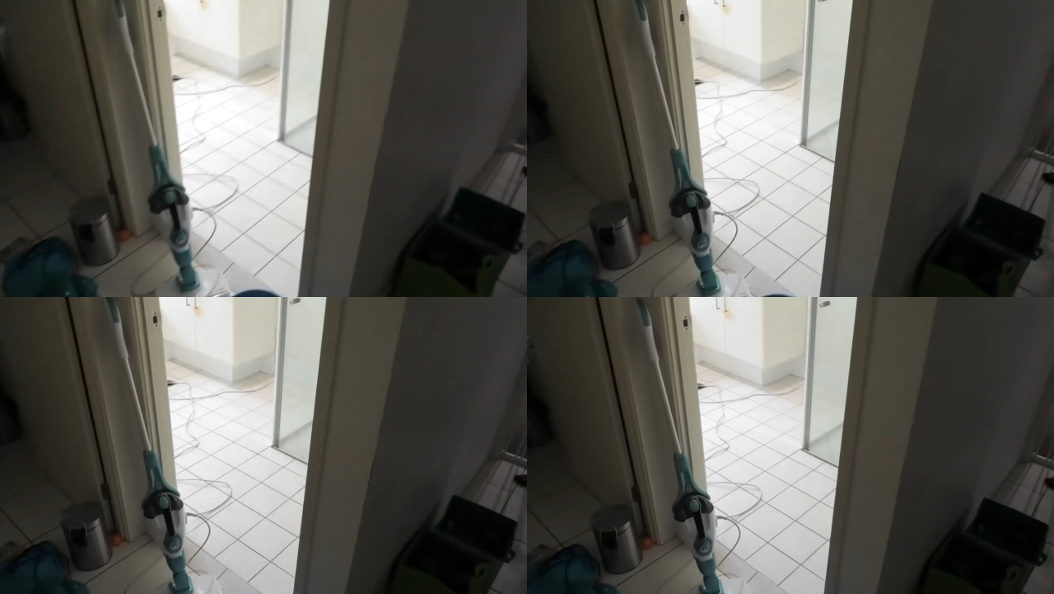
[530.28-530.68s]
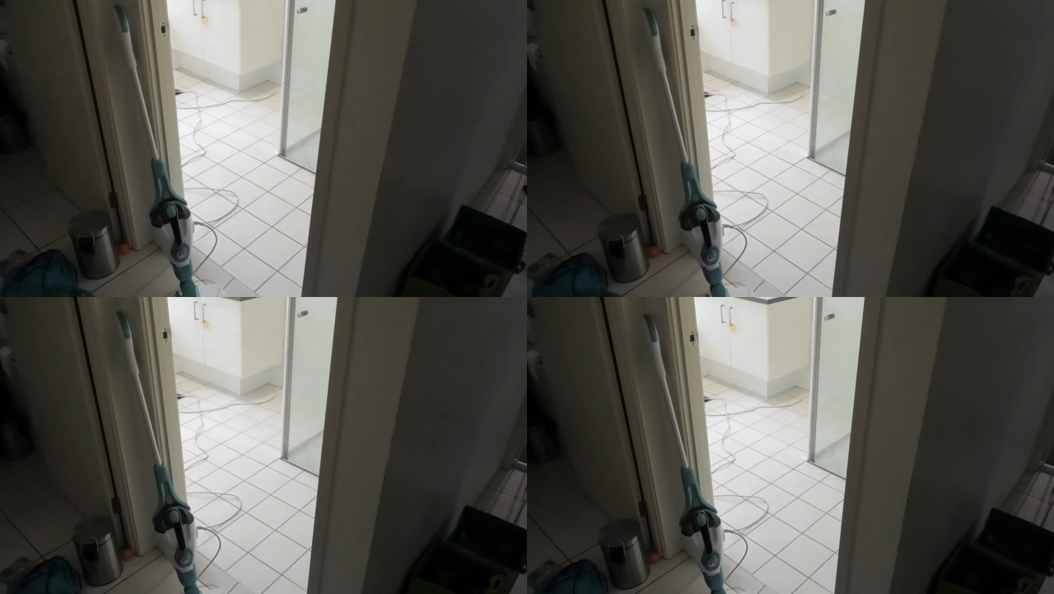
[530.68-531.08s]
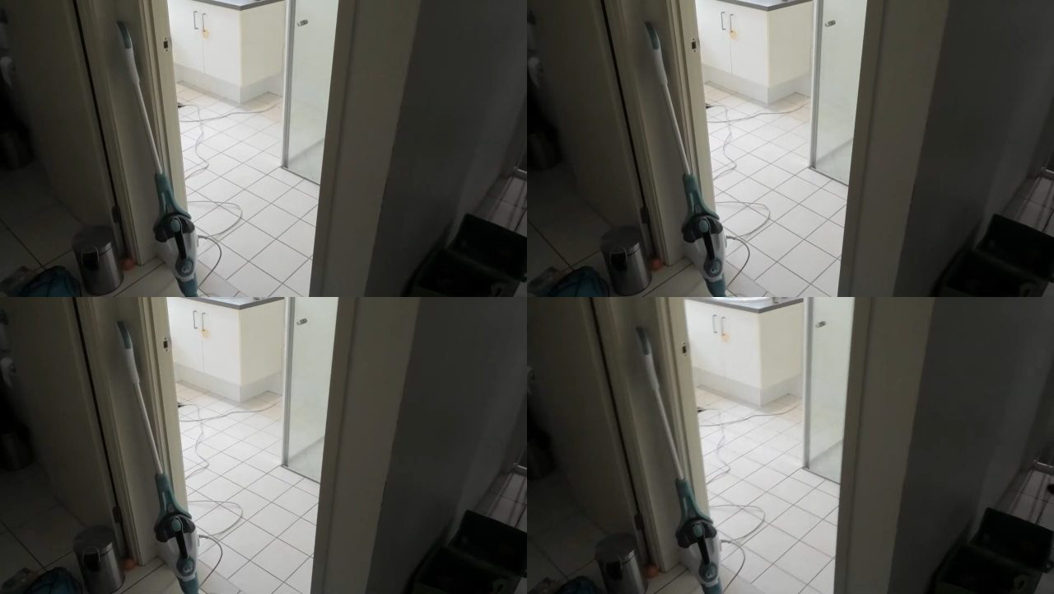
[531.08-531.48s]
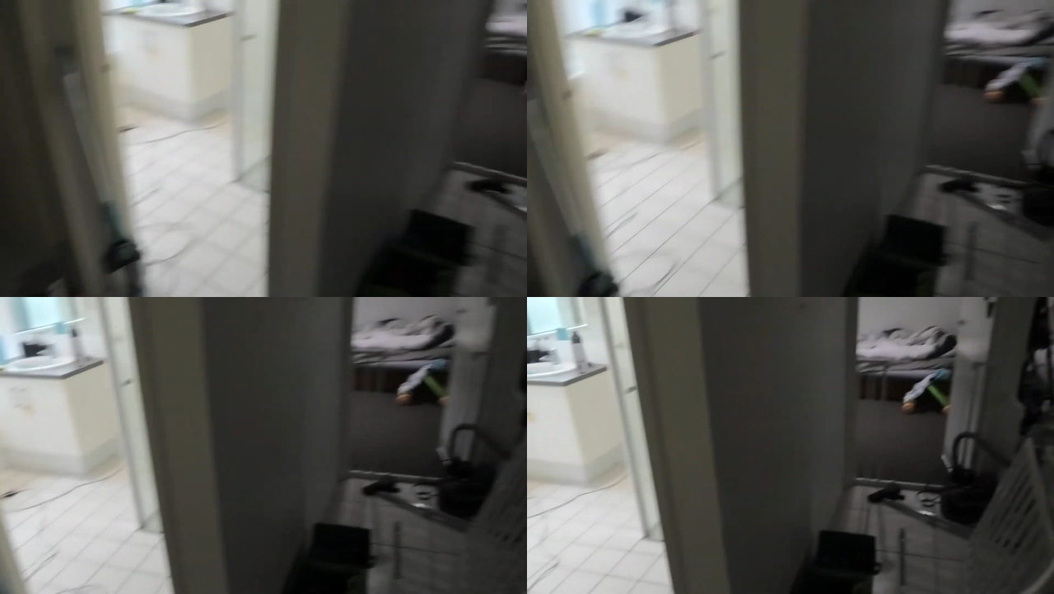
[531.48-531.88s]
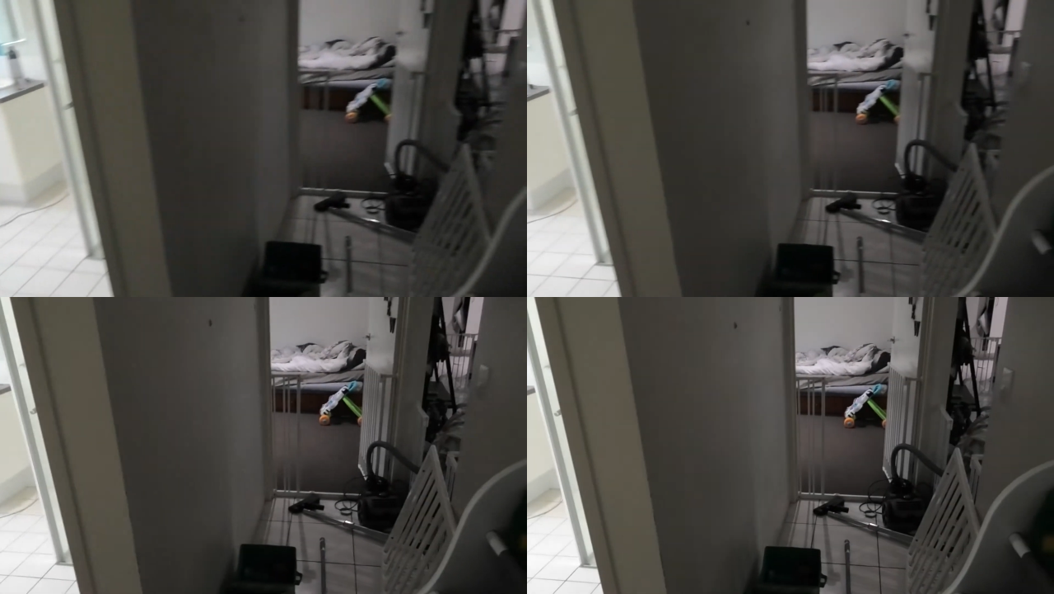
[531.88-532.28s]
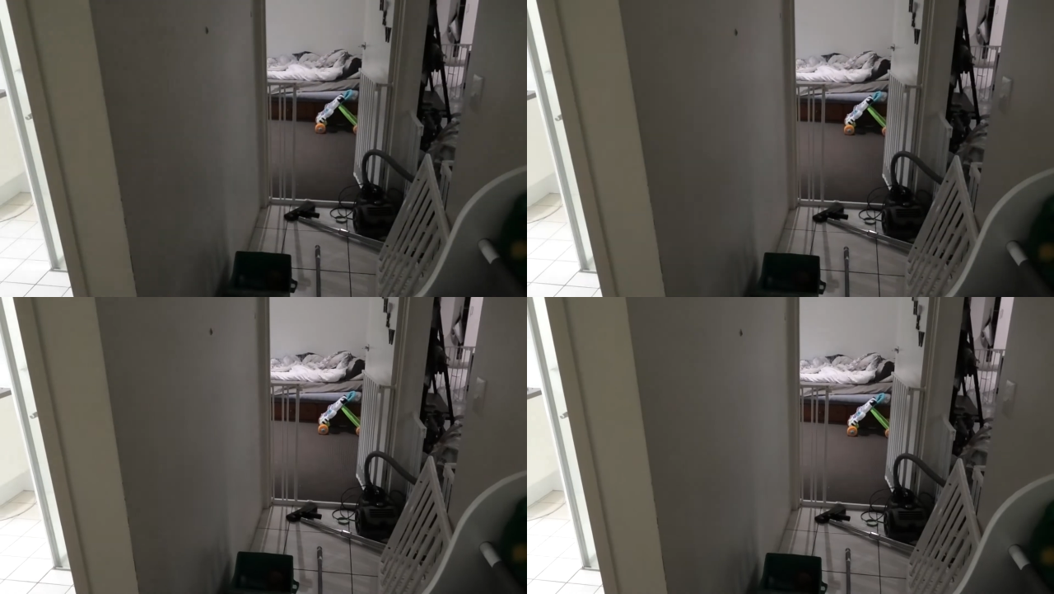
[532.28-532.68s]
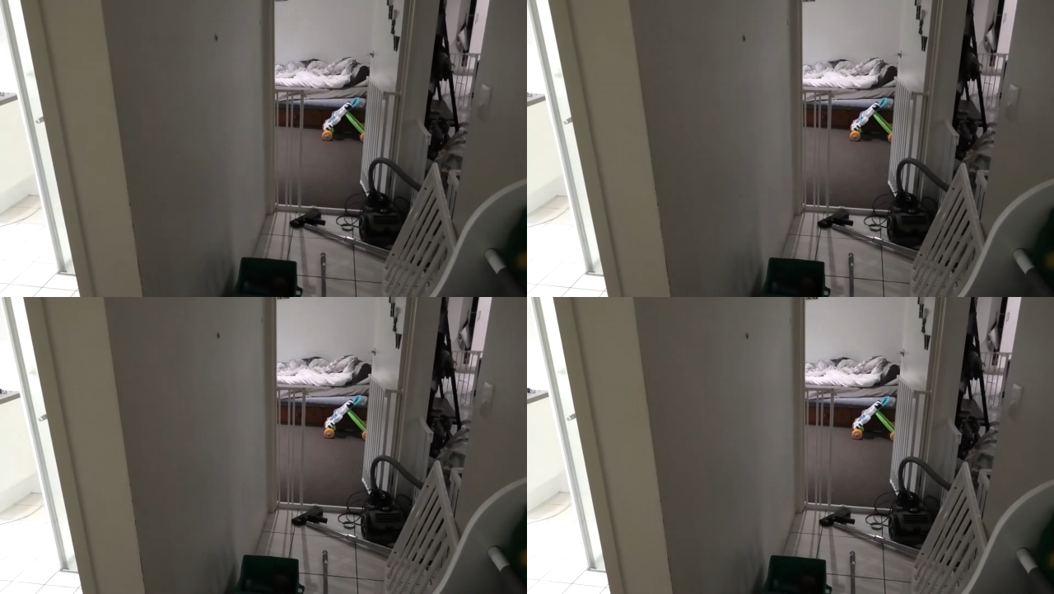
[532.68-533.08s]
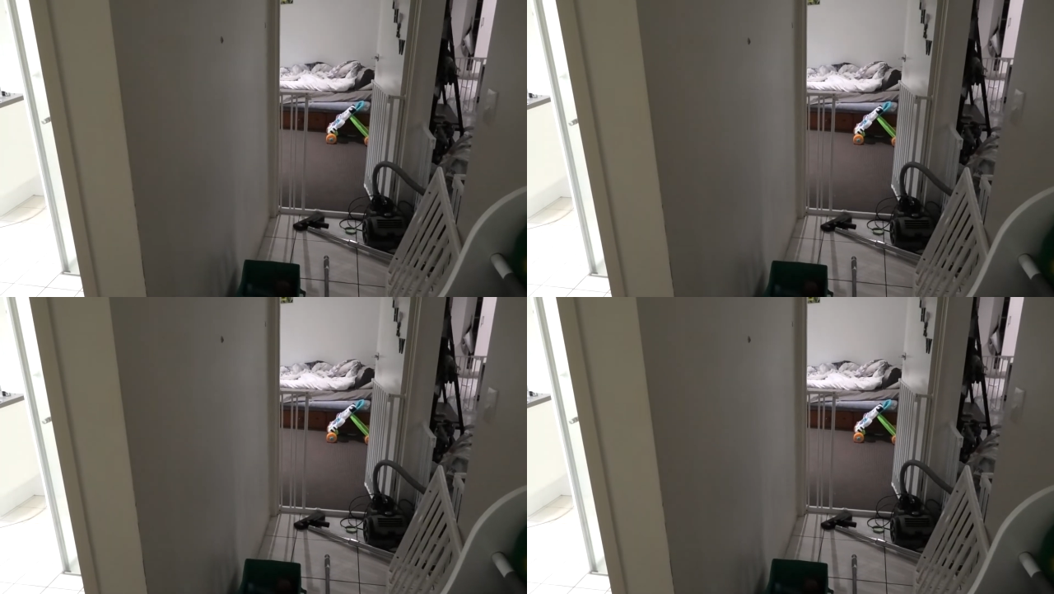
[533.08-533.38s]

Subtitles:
No face is visible, so there are no lips to read.